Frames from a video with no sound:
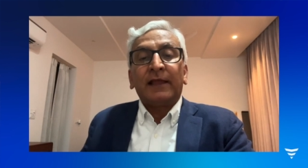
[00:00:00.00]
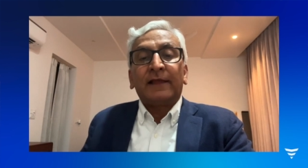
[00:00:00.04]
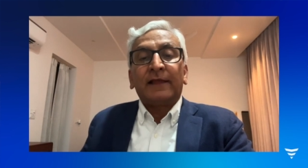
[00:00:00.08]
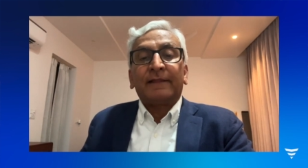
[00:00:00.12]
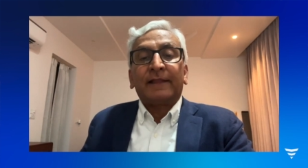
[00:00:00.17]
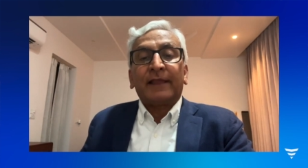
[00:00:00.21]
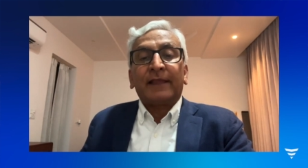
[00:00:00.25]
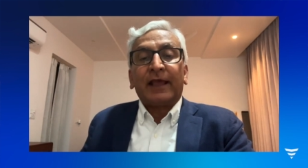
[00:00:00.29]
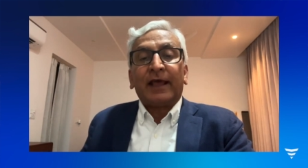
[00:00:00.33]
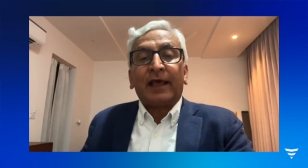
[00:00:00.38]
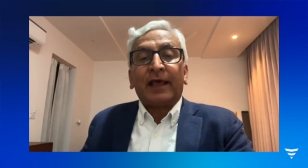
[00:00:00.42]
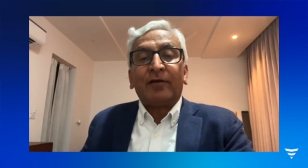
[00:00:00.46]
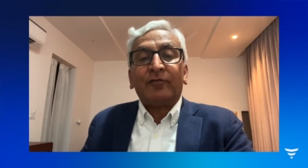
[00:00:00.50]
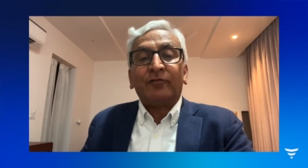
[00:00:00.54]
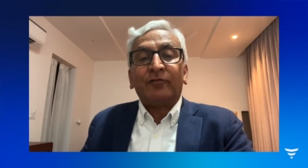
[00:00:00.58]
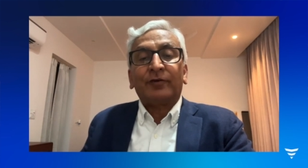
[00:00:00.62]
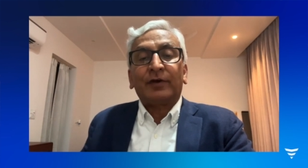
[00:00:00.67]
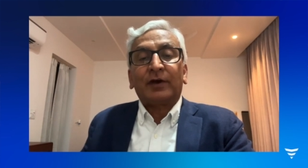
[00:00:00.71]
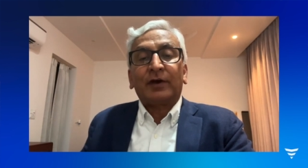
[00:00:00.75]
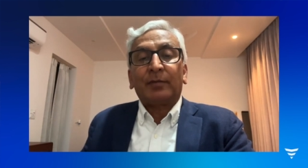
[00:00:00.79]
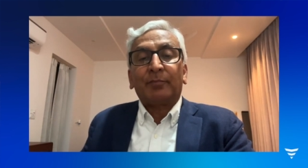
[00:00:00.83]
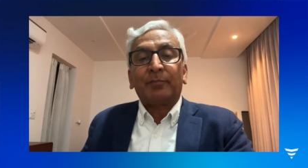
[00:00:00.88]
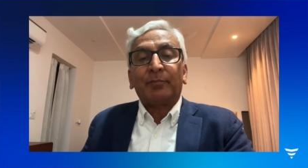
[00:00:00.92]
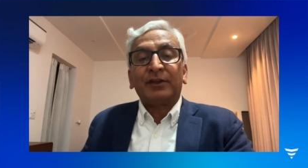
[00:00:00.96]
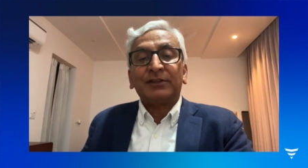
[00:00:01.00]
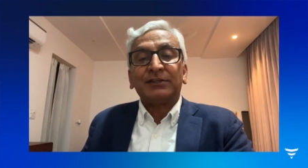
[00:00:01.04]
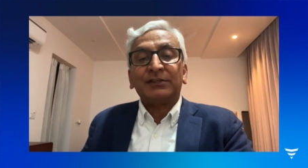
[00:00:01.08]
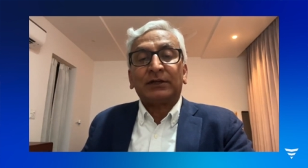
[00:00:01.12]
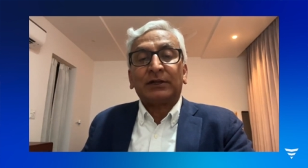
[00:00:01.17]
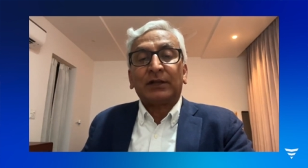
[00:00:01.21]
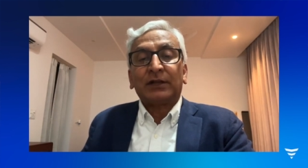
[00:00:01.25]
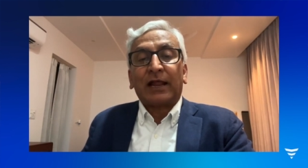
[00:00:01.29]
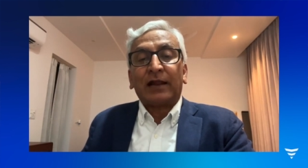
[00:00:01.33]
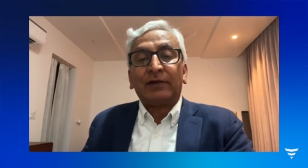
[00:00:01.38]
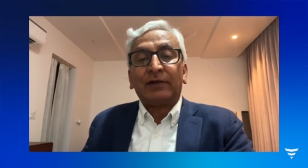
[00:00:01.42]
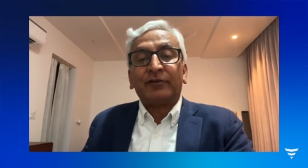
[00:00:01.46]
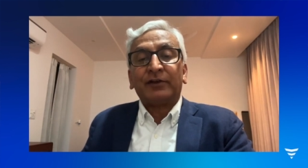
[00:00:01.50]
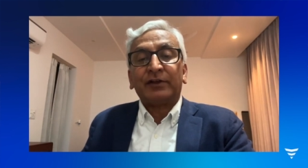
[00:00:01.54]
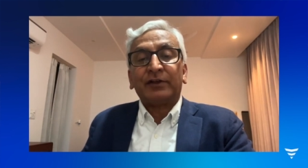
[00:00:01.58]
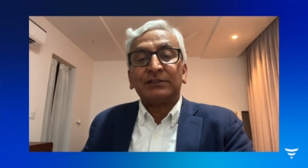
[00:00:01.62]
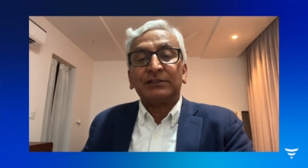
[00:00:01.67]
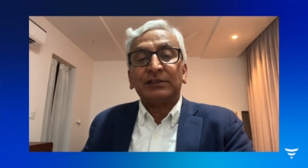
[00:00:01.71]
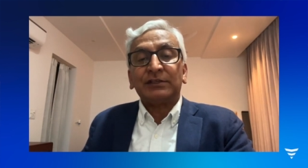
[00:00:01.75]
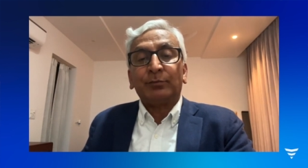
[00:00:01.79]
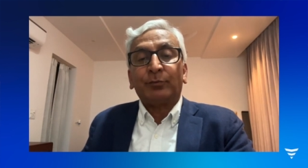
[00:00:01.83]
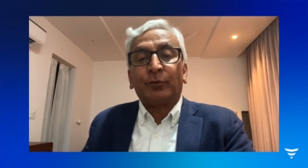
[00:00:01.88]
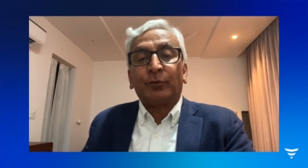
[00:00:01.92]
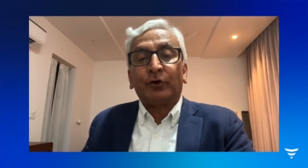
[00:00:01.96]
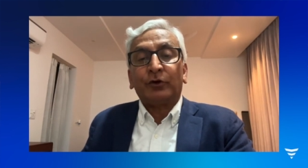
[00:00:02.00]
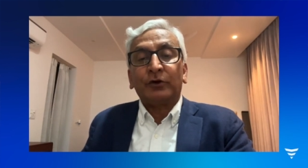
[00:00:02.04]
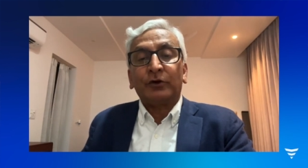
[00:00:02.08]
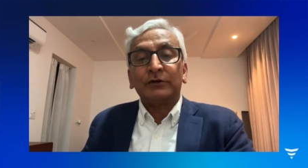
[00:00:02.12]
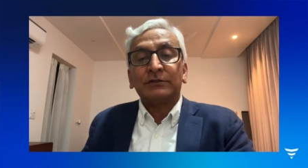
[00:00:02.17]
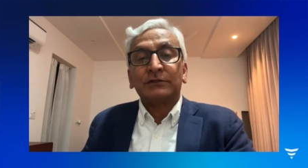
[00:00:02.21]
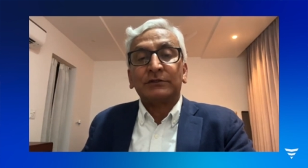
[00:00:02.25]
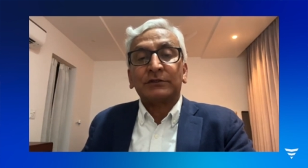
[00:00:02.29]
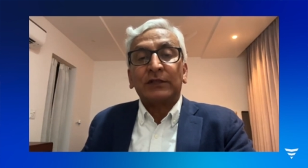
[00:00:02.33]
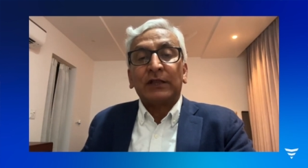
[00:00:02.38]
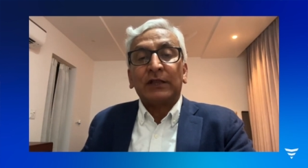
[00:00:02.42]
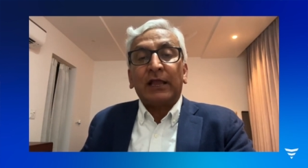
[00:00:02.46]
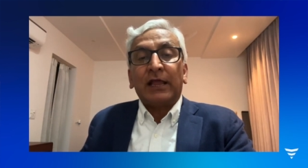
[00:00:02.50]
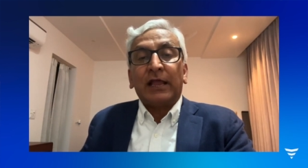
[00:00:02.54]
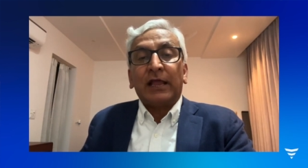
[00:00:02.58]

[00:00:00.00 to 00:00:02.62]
They have patient advocacy boards,